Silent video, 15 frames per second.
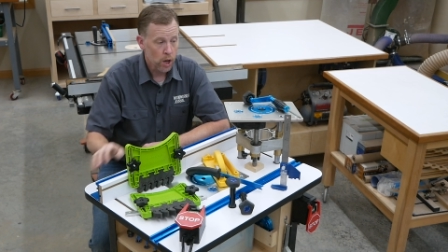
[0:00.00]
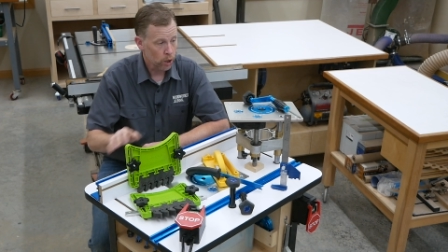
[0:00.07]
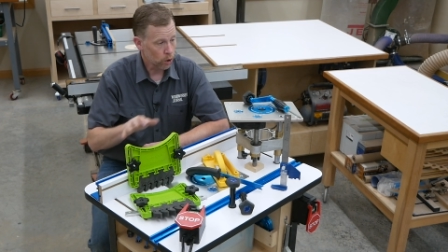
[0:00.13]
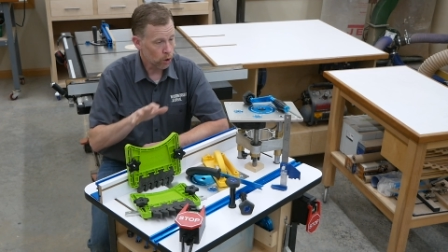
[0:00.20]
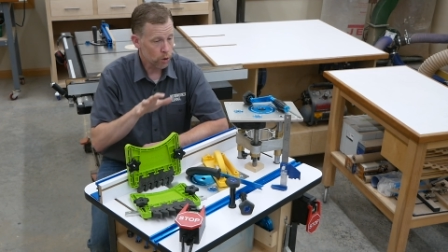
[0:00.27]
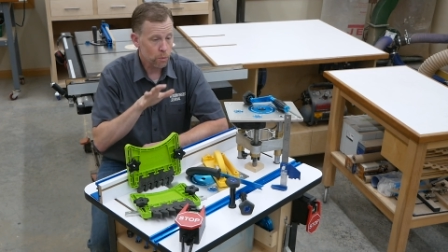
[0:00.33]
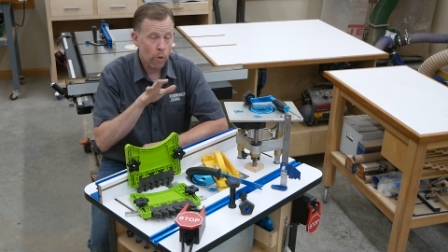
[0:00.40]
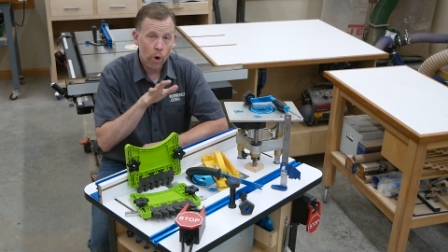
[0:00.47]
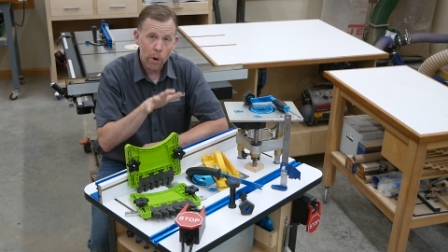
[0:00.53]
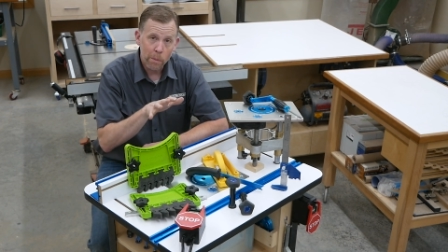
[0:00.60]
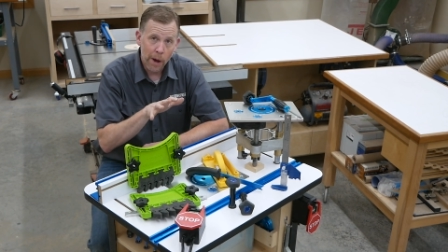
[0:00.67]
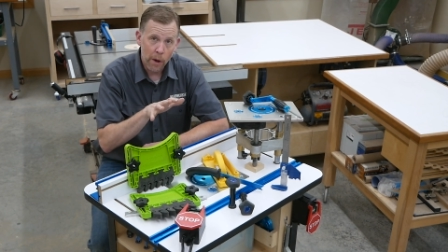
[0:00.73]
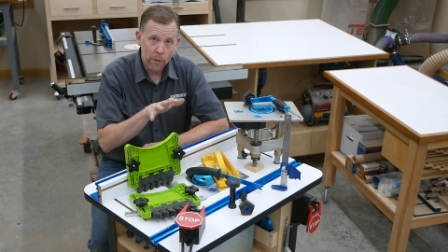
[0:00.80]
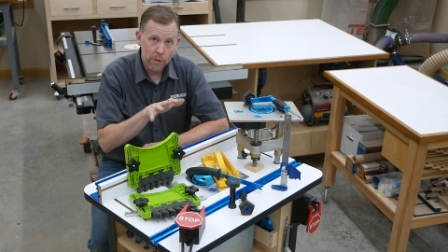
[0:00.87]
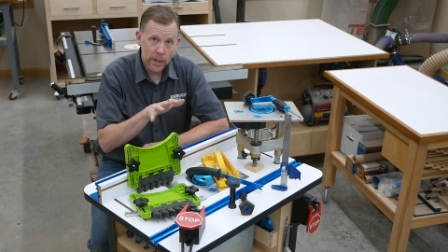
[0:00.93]
Learn more
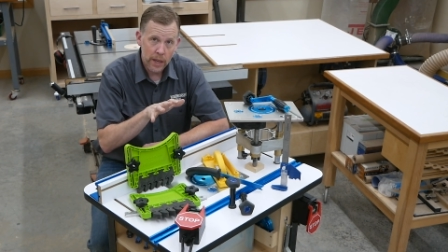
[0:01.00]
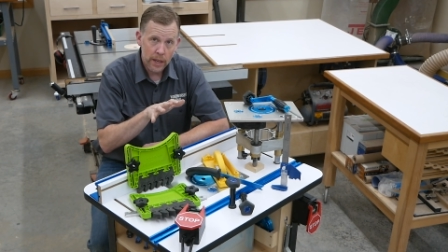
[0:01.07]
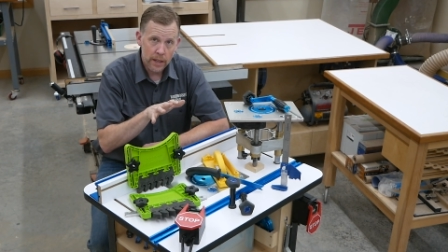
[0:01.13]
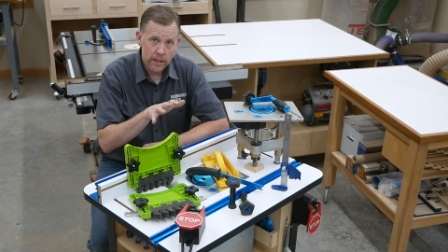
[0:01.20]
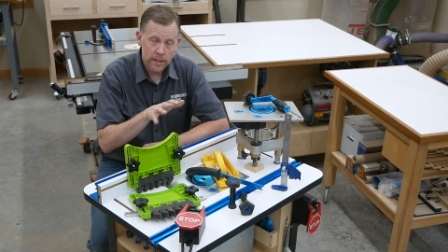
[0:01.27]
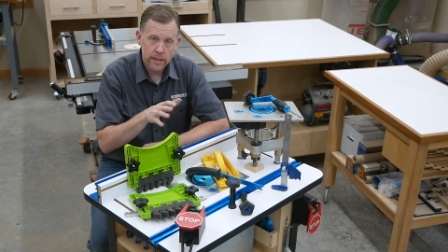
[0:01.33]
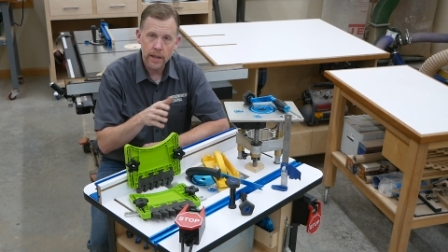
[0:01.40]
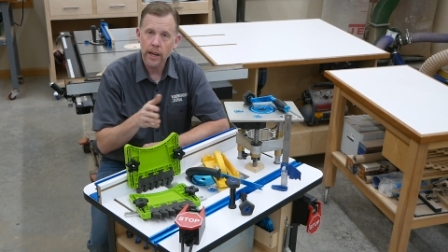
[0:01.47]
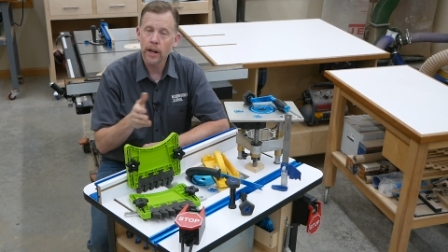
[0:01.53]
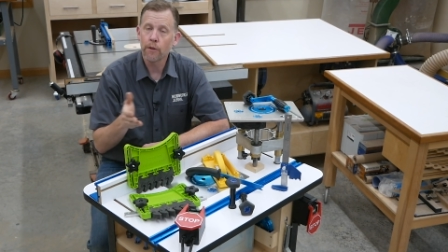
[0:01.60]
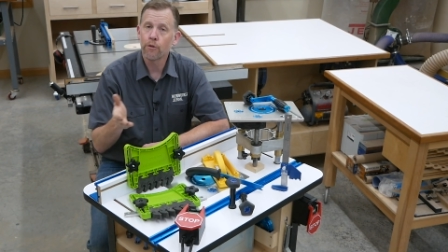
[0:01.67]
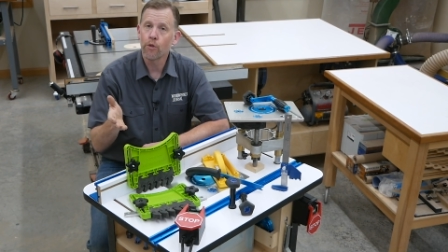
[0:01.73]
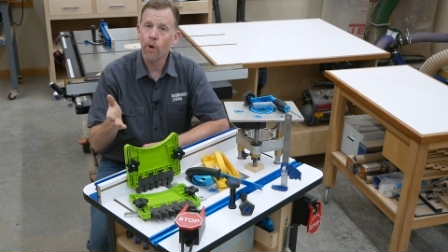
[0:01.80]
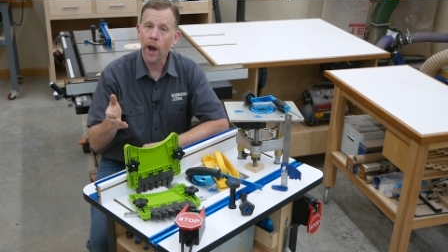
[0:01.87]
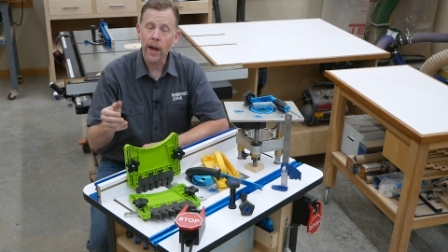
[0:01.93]
about these and a
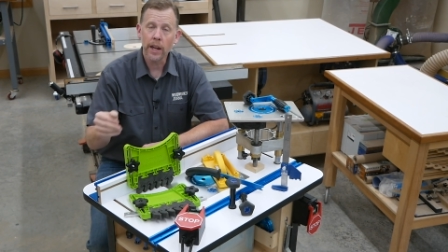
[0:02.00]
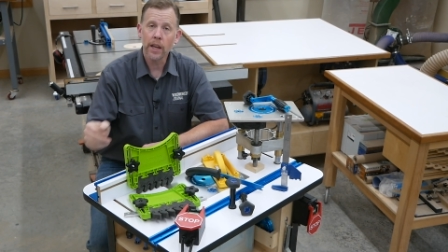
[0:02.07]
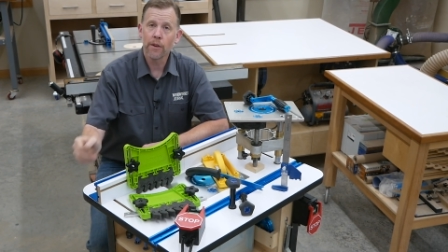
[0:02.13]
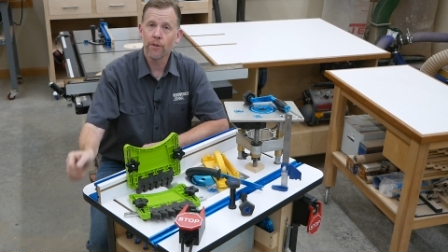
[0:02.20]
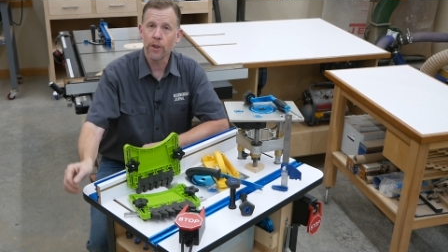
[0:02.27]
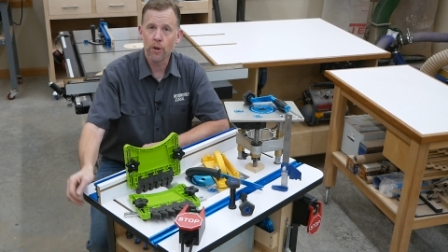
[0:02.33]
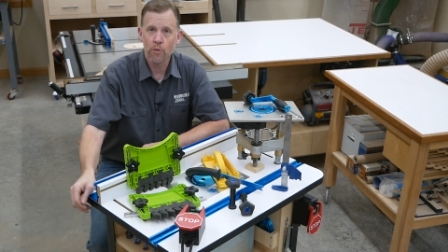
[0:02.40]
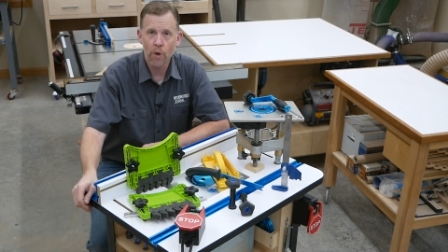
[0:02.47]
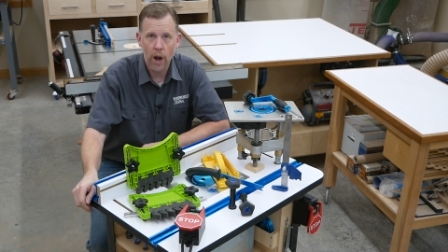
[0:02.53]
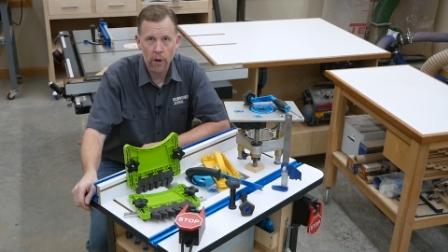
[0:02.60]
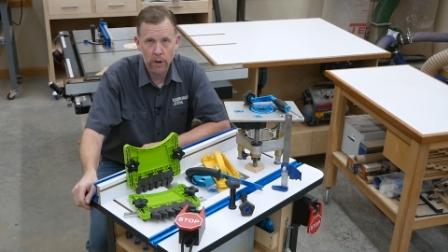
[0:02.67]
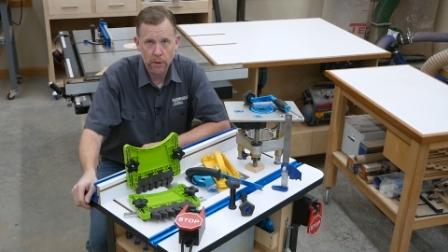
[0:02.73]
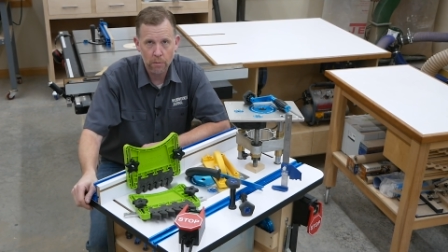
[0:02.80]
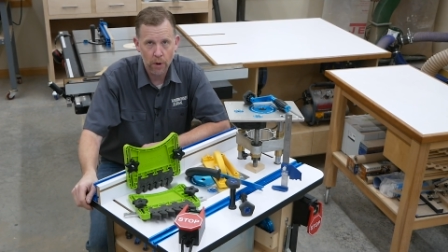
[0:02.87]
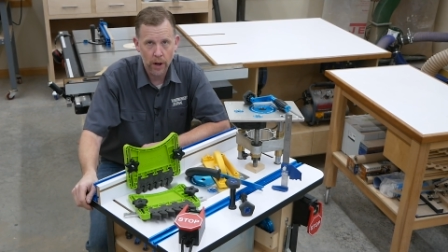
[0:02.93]
variety of other
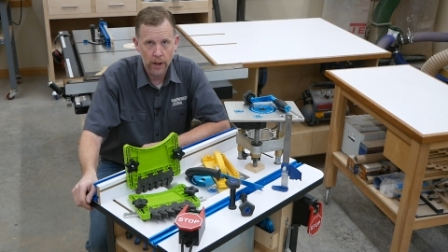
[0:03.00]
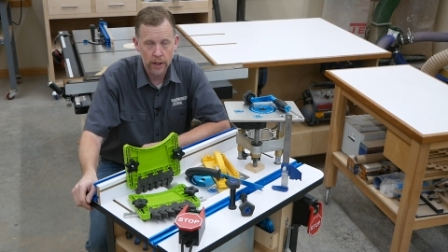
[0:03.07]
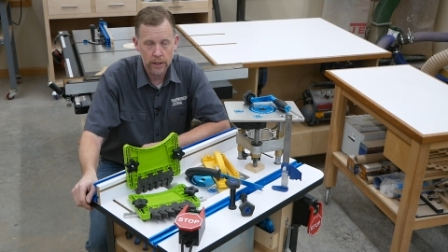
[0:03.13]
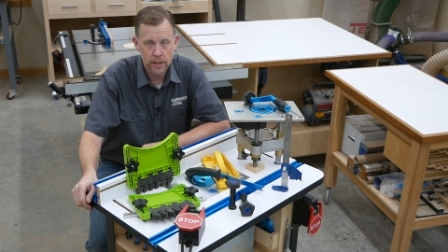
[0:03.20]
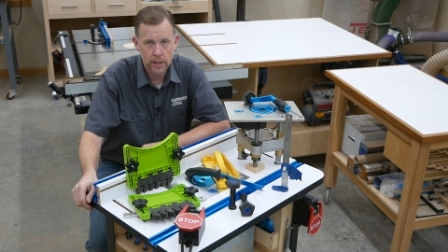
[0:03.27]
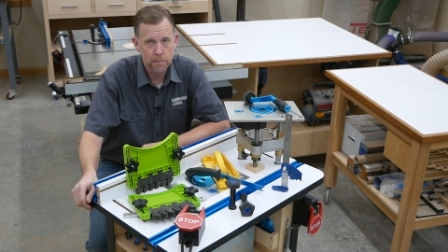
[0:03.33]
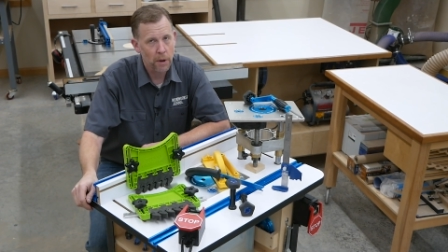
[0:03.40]
routing products